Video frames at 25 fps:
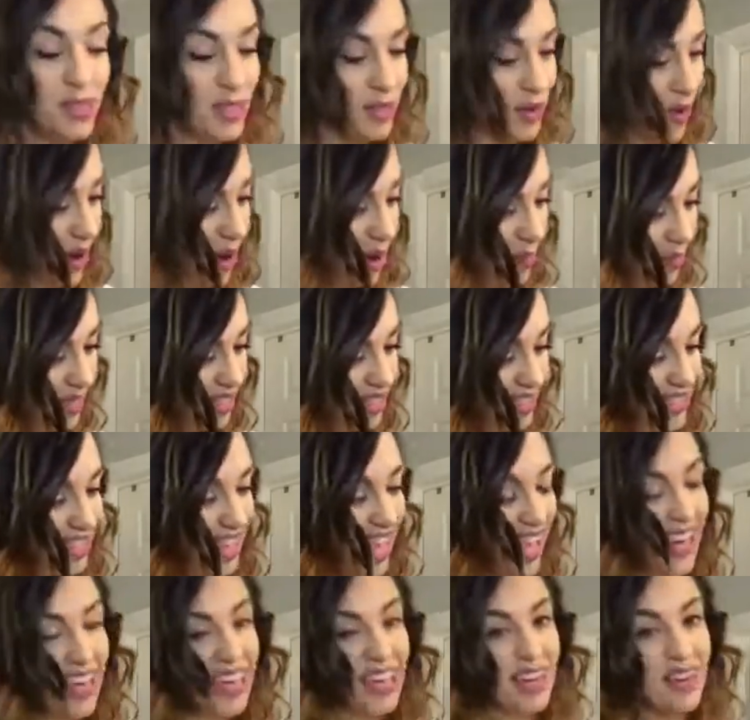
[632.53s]
So I'm
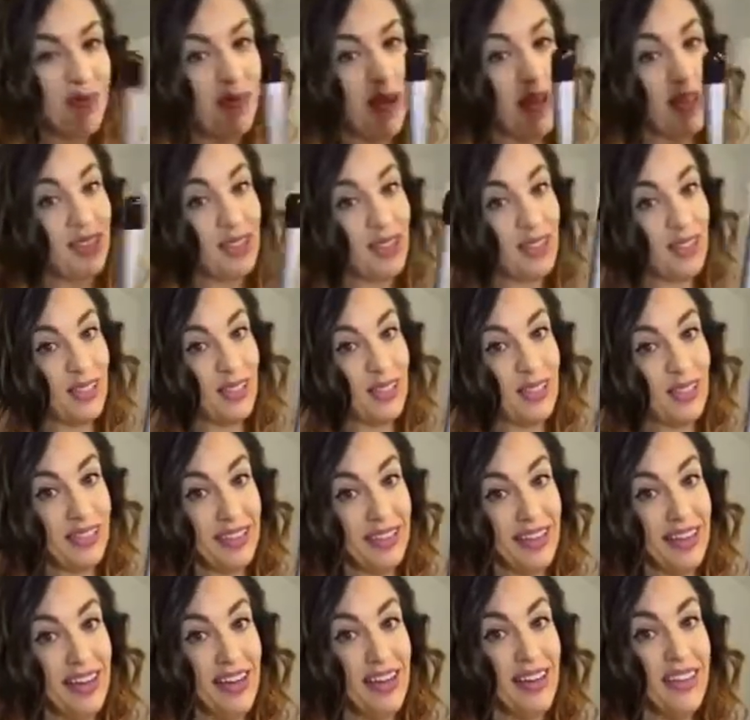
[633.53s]
excited about this
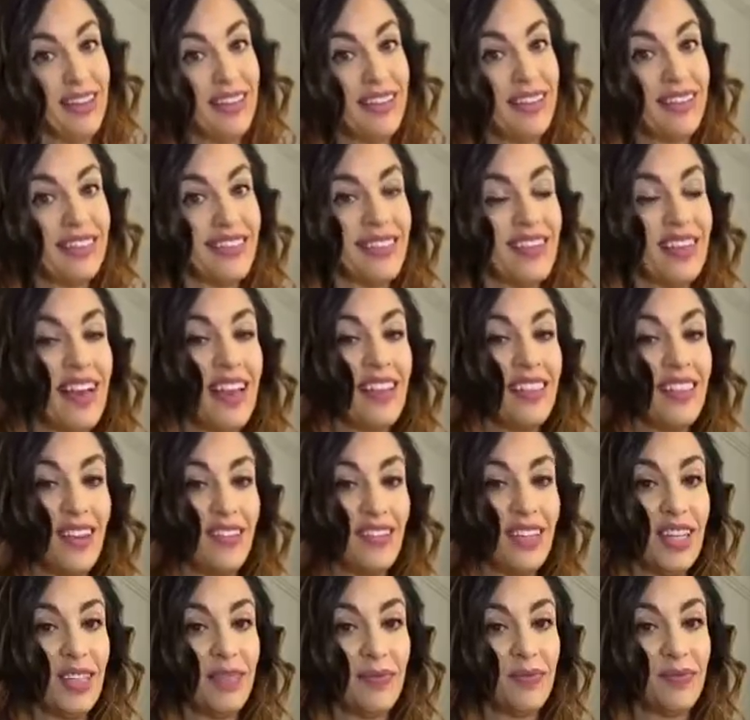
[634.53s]
curling iron. I
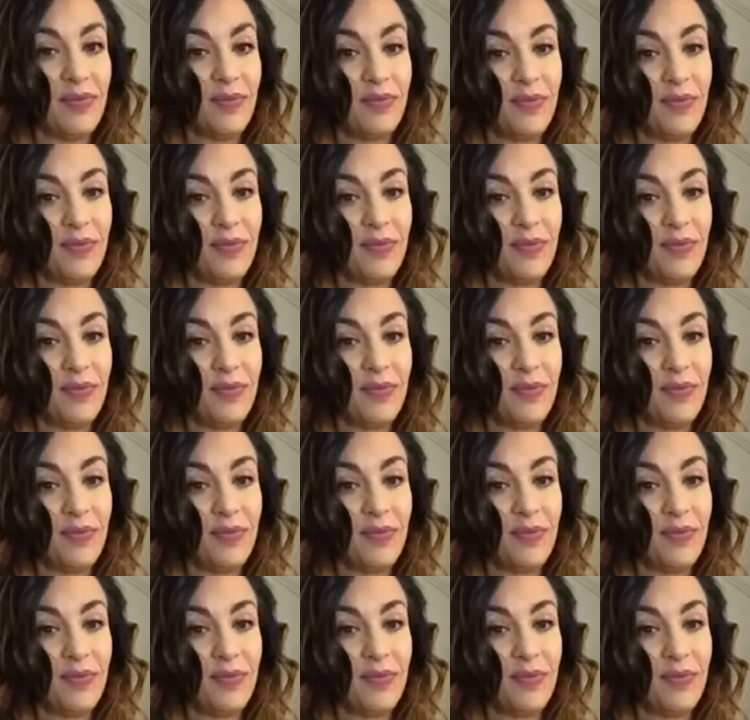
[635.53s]
love it.